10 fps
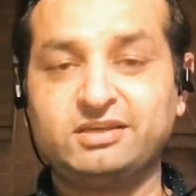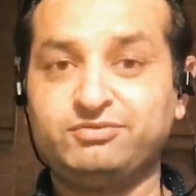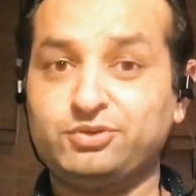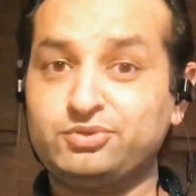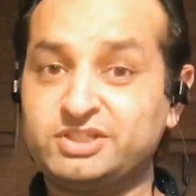
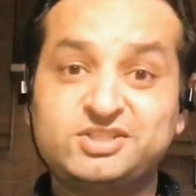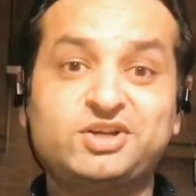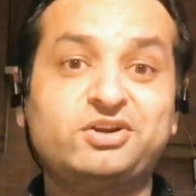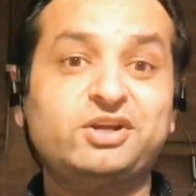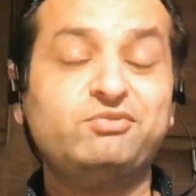If you
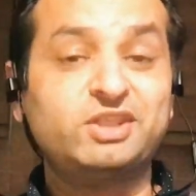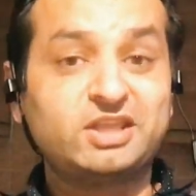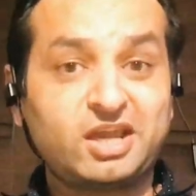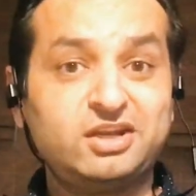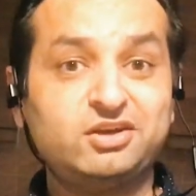disagree with
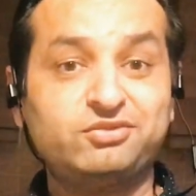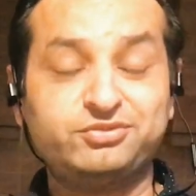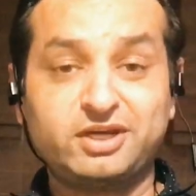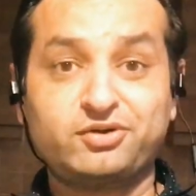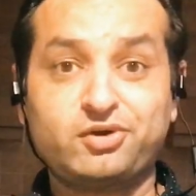any of the